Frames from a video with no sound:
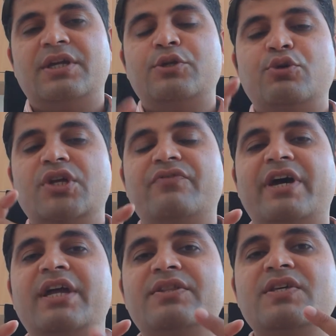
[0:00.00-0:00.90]
that you
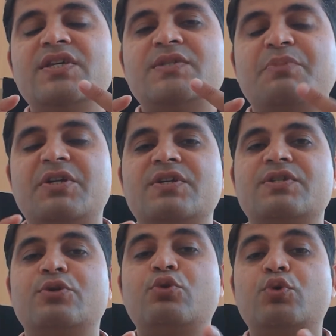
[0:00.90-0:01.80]
divide these
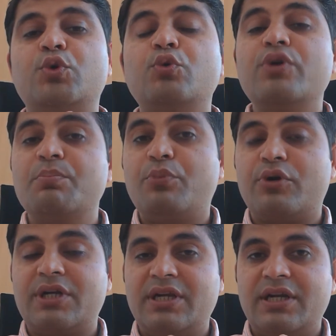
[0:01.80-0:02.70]
patients into two
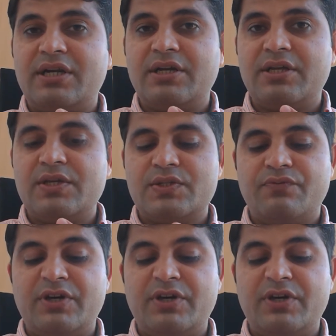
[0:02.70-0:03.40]
important categories.